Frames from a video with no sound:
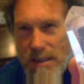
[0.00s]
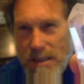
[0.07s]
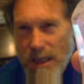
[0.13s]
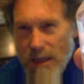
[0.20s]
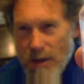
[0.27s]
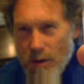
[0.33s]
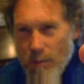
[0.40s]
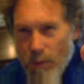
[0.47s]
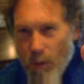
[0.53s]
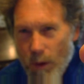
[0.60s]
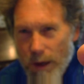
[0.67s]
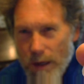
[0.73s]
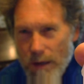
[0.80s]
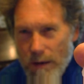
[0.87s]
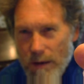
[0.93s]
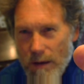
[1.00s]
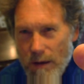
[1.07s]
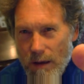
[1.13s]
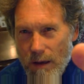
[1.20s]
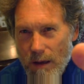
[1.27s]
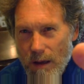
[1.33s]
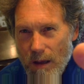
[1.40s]
center point
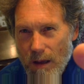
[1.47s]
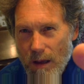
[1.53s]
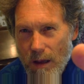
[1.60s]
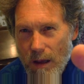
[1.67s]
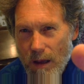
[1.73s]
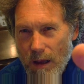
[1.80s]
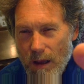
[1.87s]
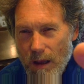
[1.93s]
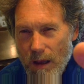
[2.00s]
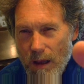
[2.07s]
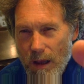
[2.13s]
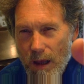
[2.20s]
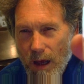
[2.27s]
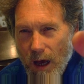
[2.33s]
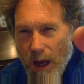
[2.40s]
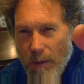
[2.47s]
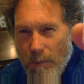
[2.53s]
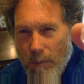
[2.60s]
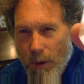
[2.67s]
on